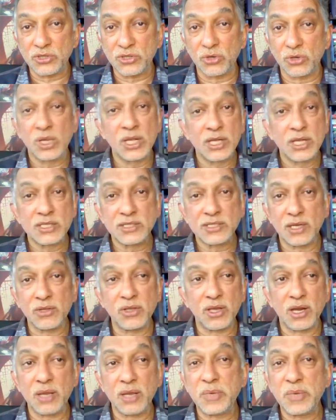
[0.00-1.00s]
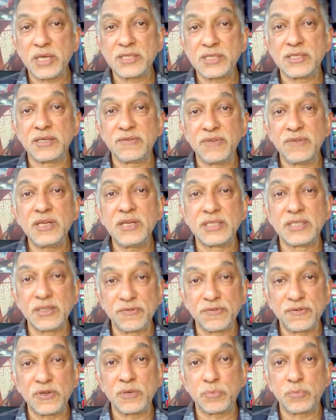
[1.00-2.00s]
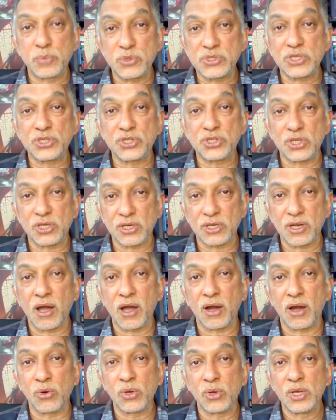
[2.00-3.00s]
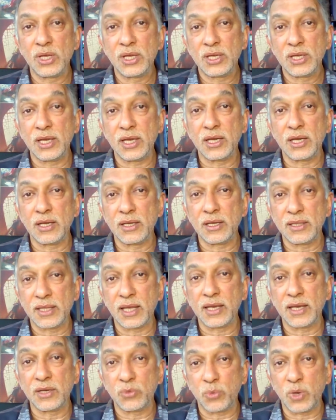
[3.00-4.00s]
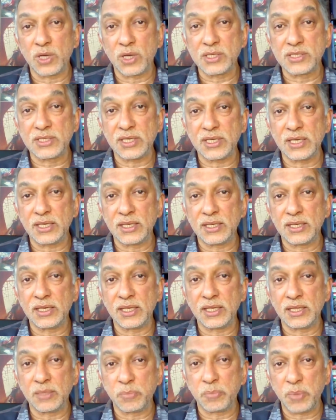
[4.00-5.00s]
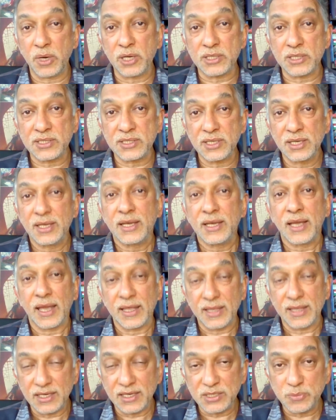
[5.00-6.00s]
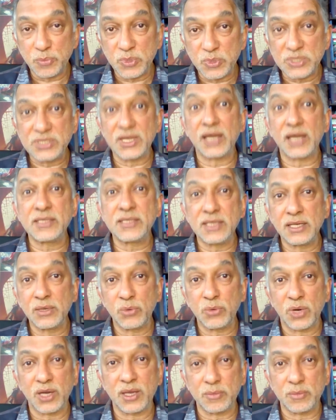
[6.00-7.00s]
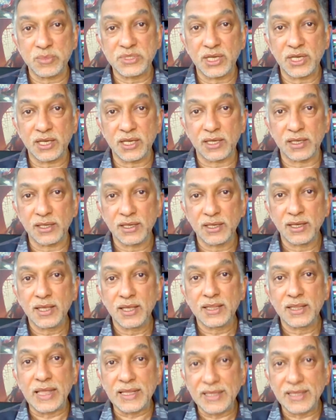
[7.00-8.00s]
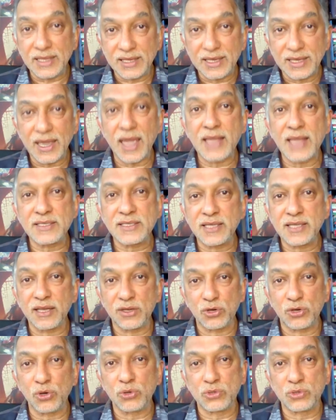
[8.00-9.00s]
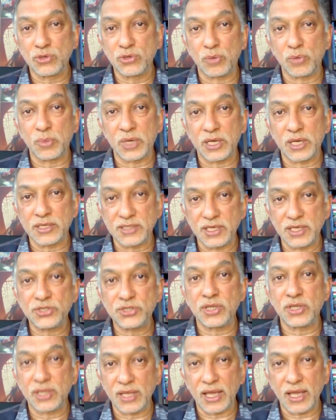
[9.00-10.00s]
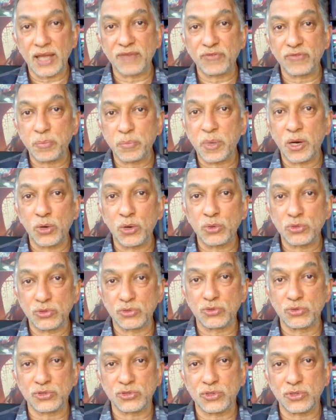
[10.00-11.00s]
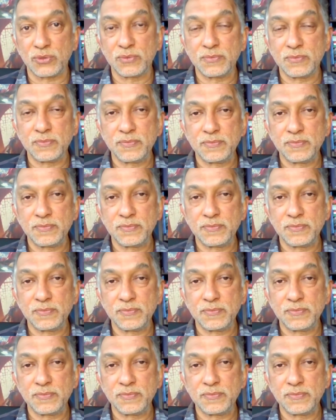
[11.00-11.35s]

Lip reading: So Saudi Arabia is in a very different position now than it was in the past. And that is precisely why I'm saying that they can say no to normalization. They have the power to do so.